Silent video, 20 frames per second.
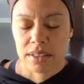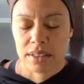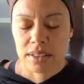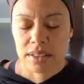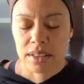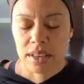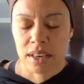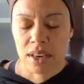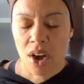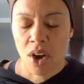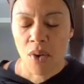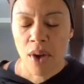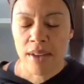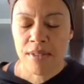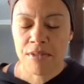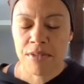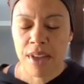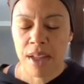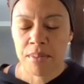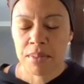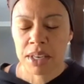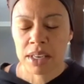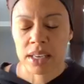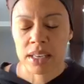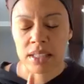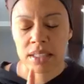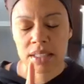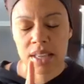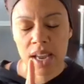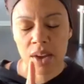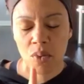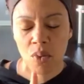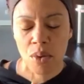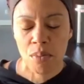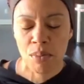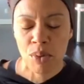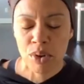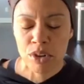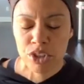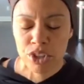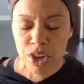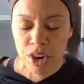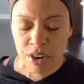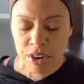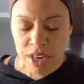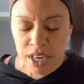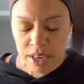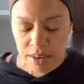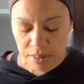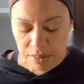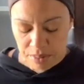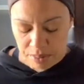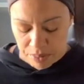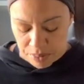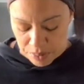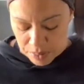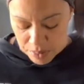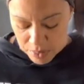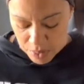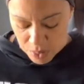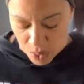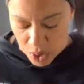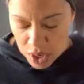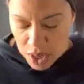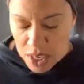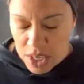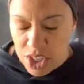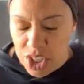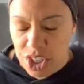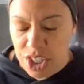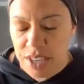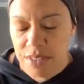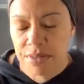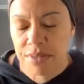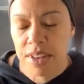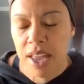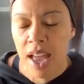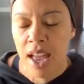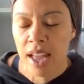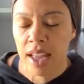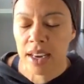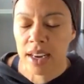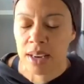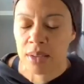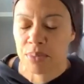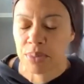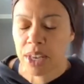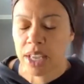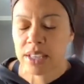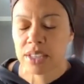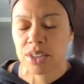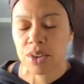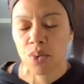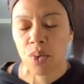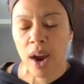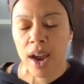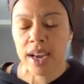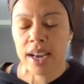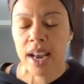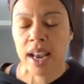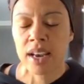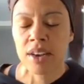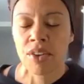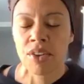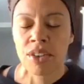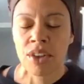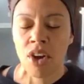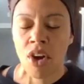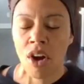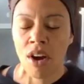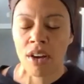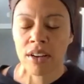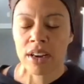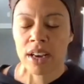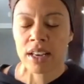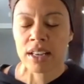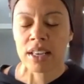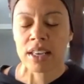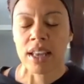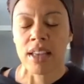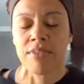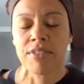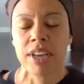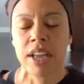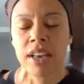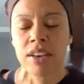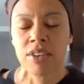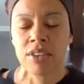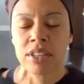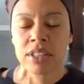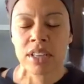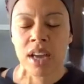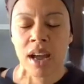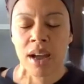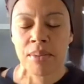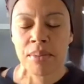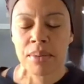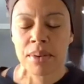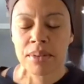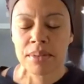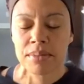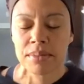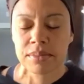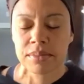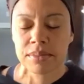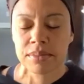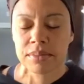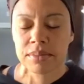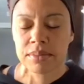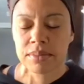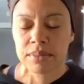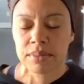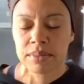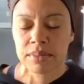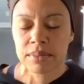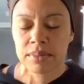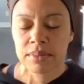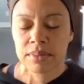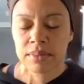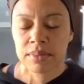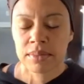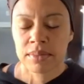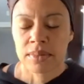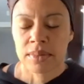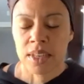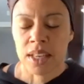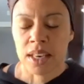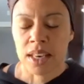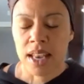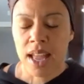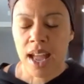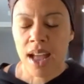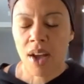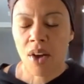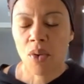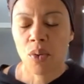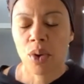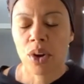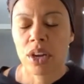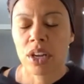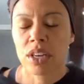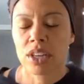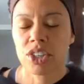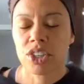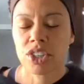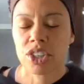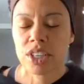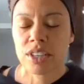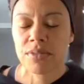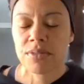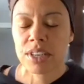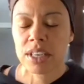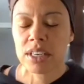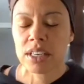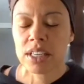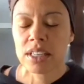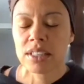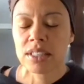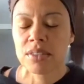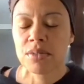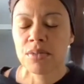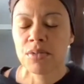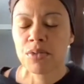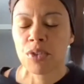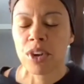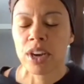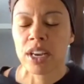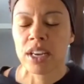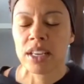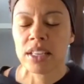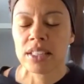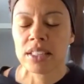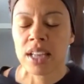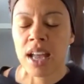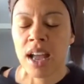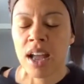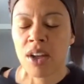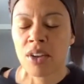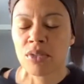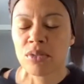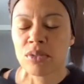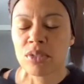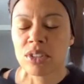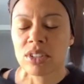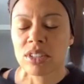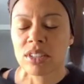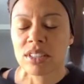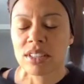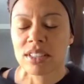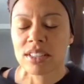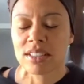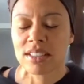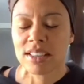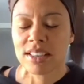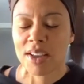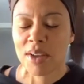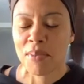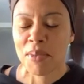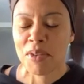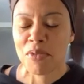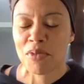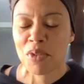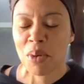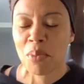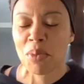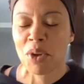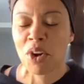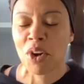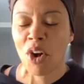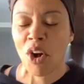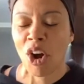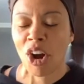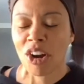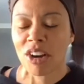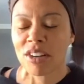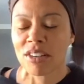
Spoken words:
And all right, family, let's take one more journey. We're going to shift that and place the right hand on the heart and the left hand on top. And now we're going to shift and listen for any sounds coming from your heart.